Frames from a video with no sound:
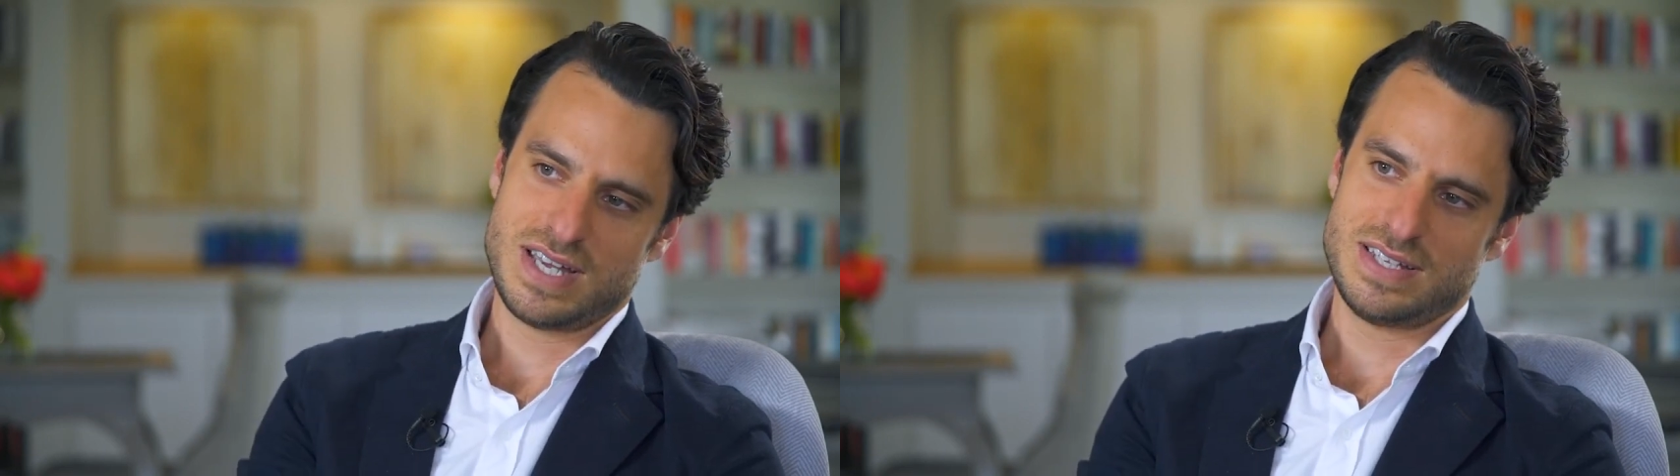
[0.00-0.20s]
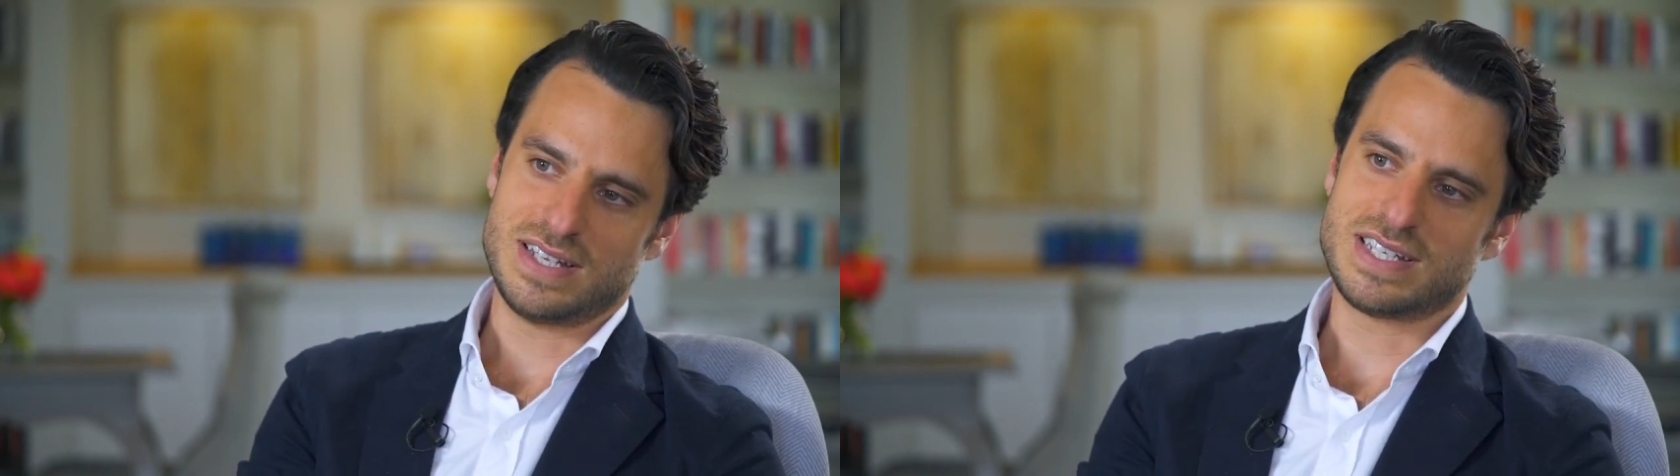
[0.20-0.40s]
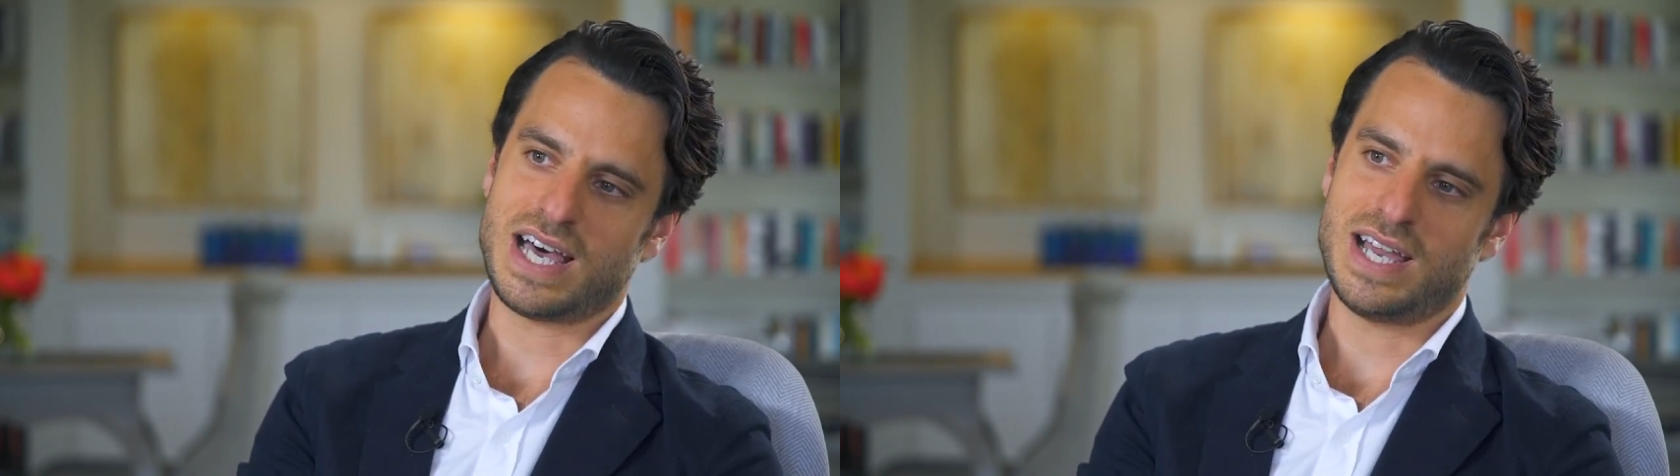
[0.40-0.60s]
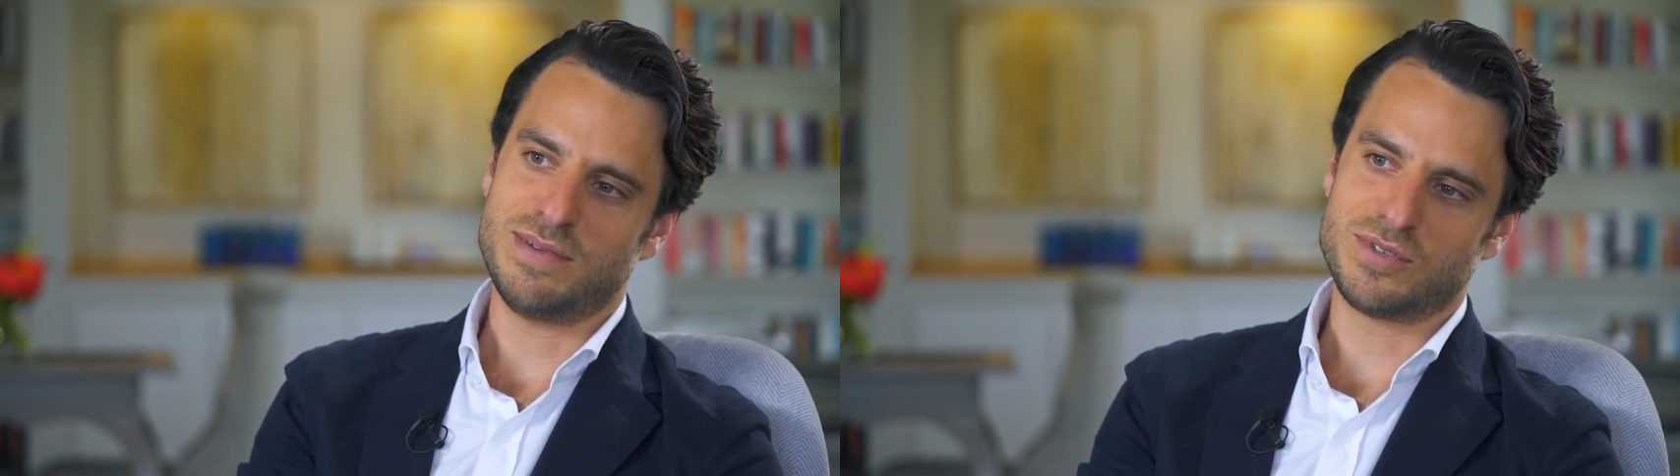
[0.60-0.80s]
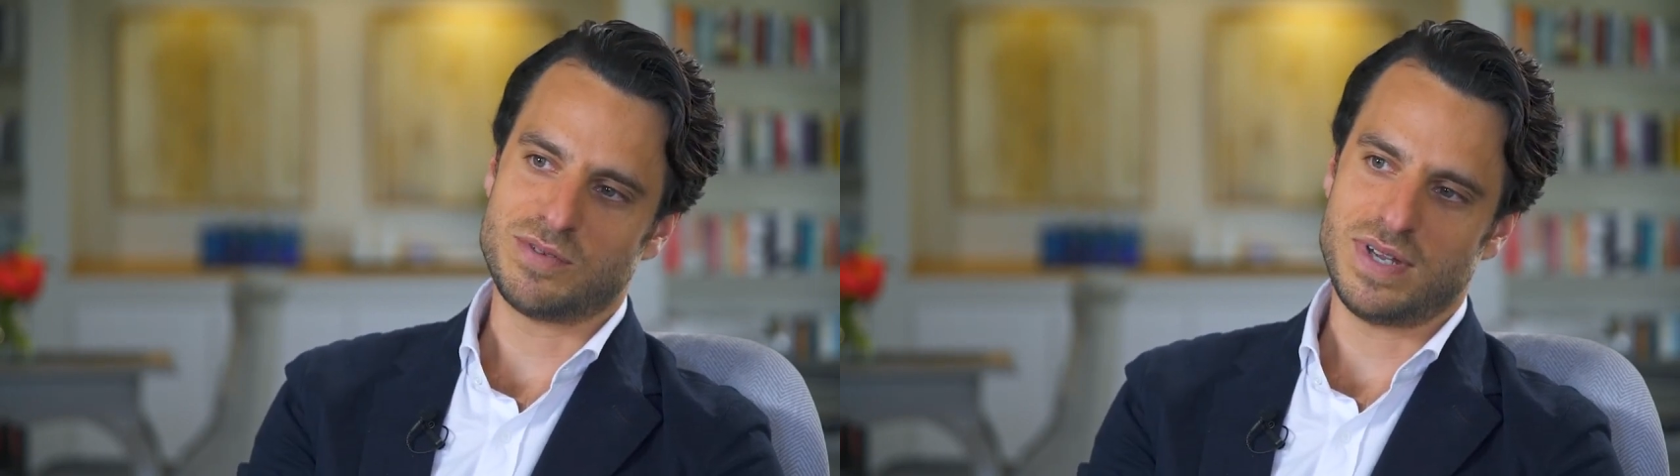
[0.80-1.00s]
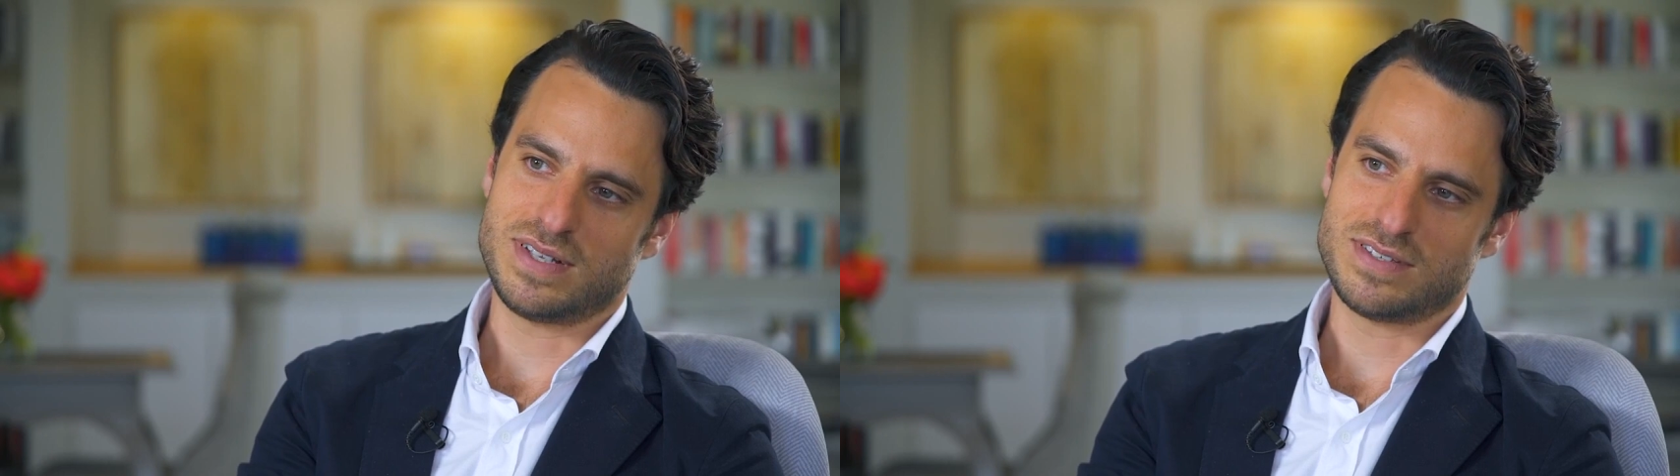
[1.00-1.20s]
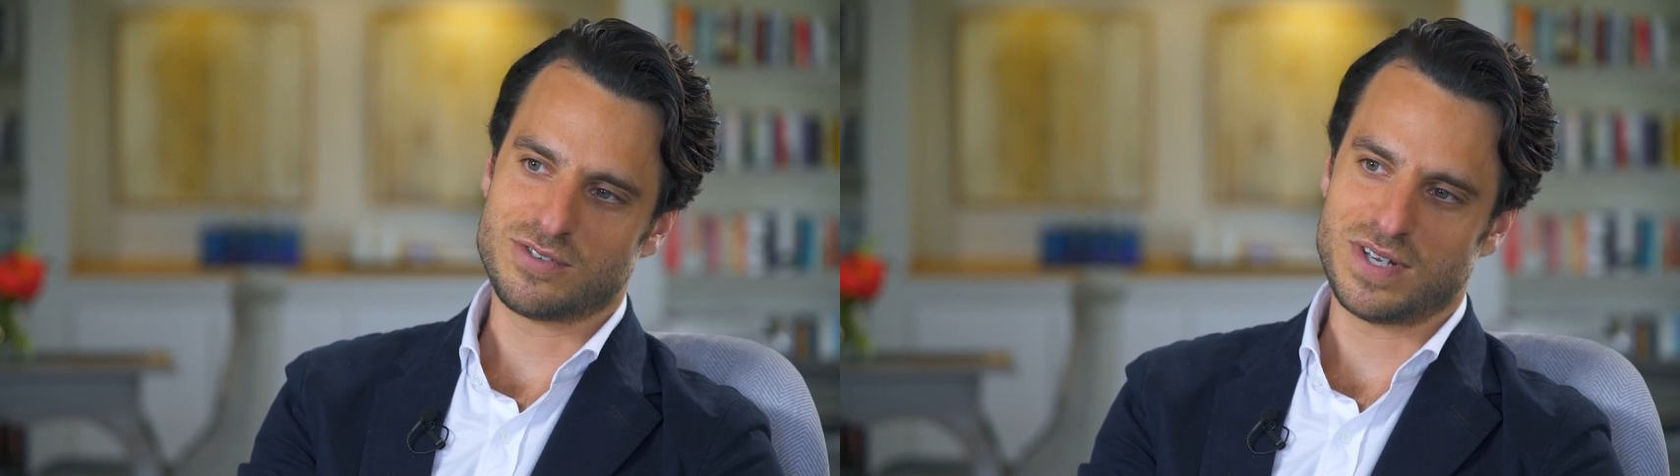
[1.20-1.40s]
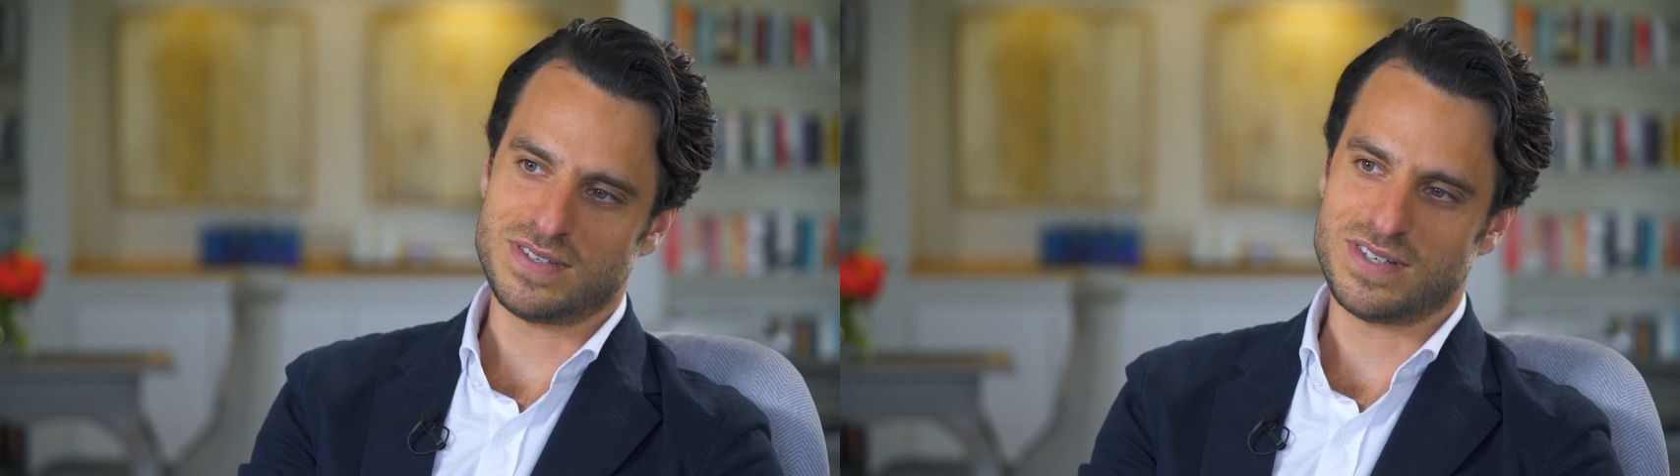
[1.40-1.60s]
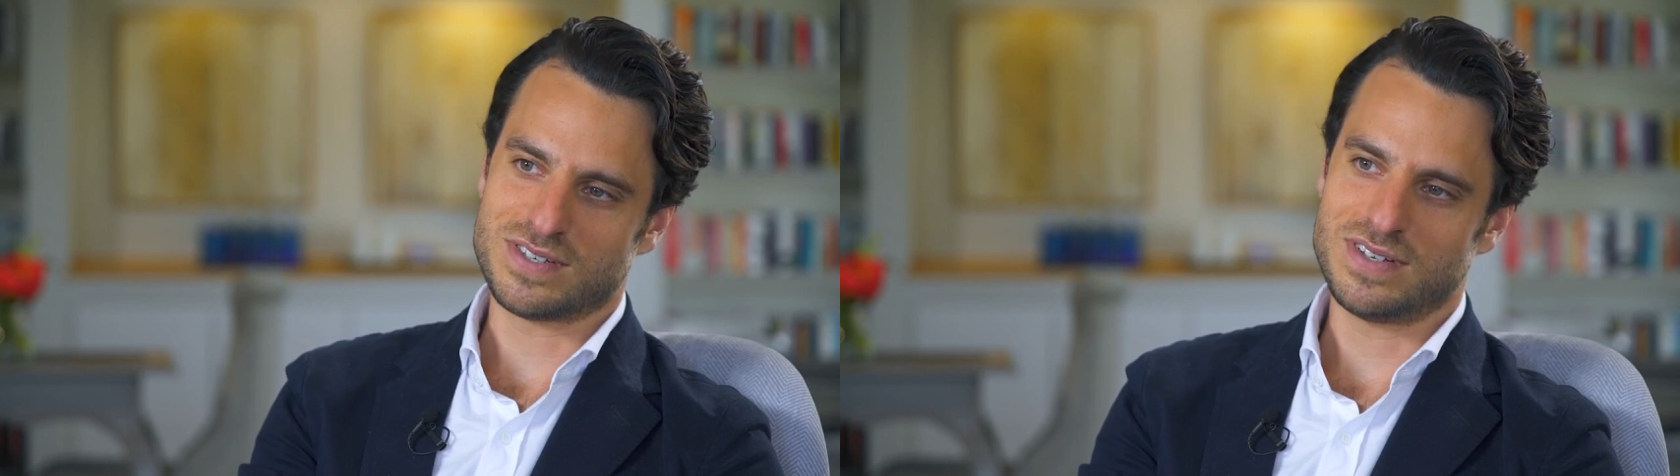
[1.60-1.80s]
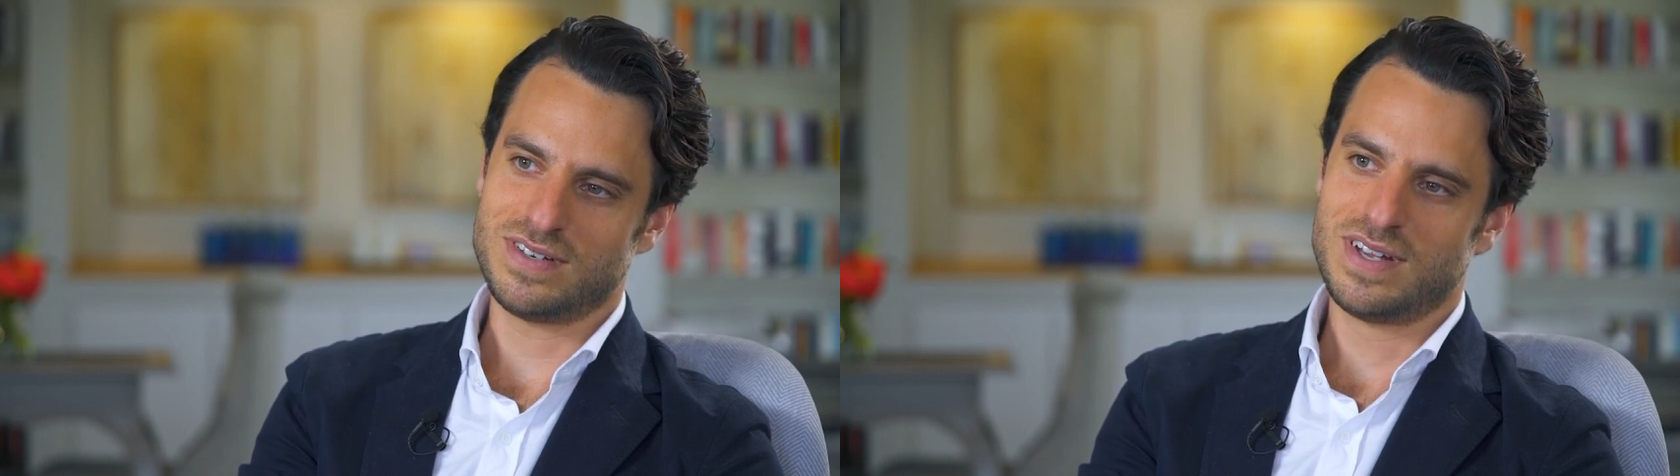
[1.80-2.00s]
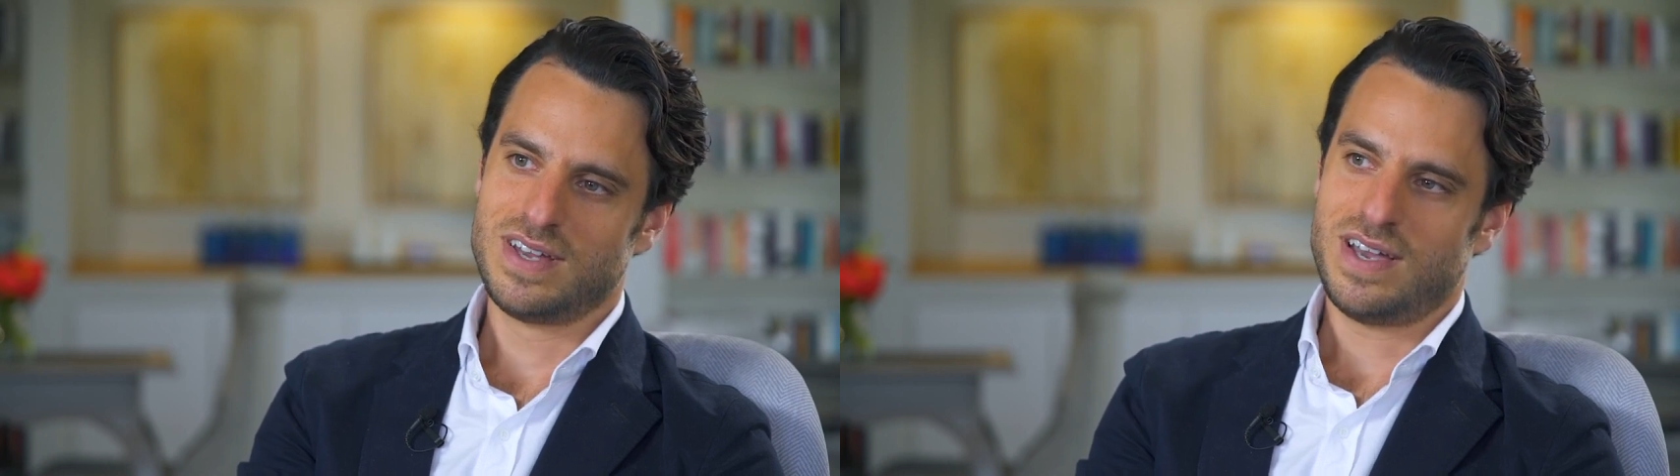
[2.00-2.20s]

the time to make this transition.